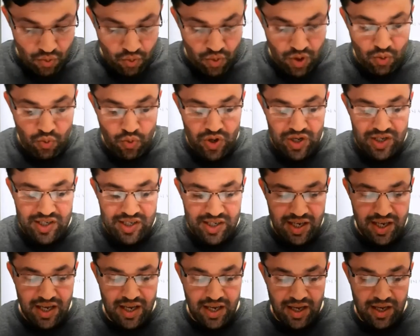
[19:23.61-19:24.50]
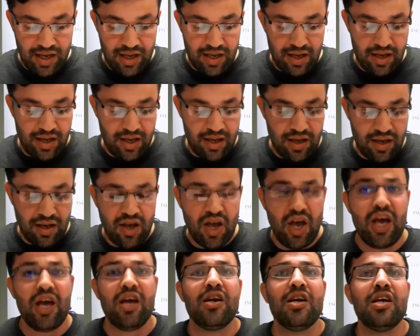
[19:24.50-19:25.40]
We will see
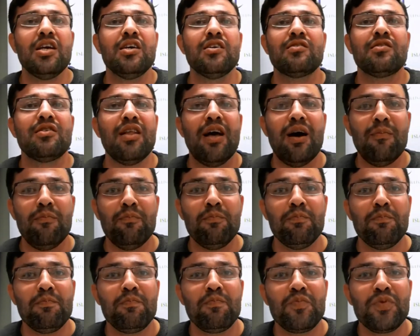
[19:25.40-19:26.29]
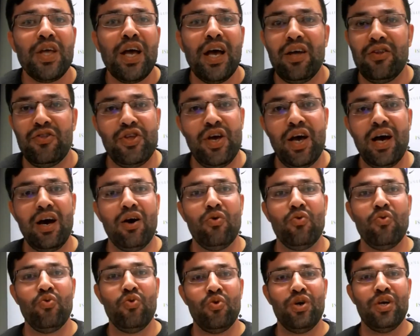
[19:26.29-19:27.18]
early Islam and
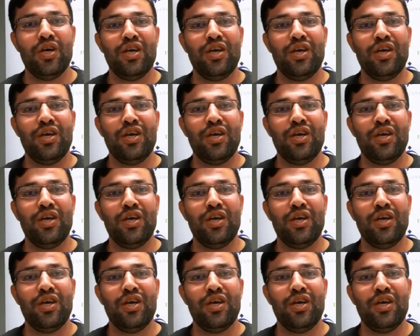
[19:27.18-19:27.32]
how